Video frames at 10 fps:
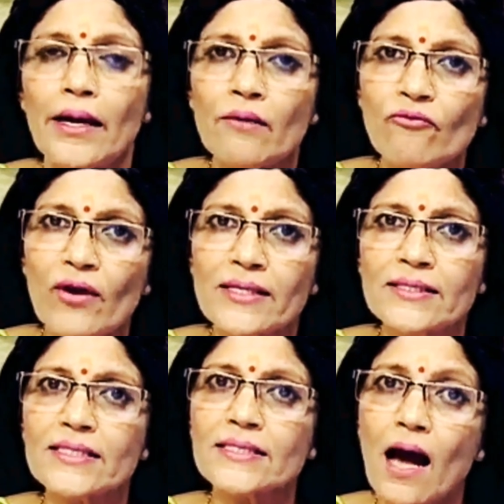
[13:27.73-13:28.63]

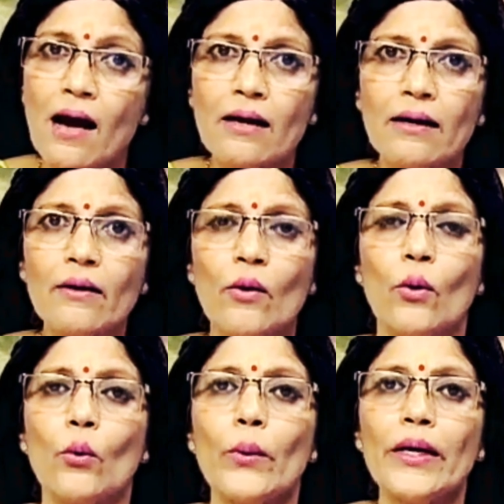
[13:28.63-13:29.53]
influences occur
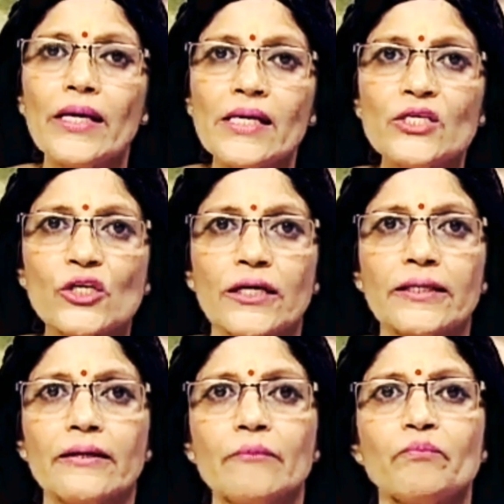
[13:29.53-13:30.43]
over each
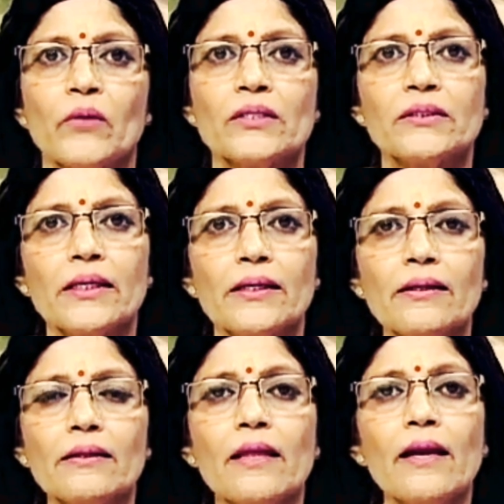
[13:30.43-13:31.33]
other.
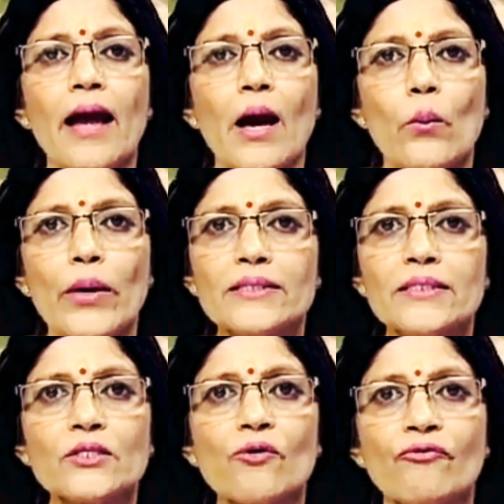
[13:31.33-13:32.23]
See, the languages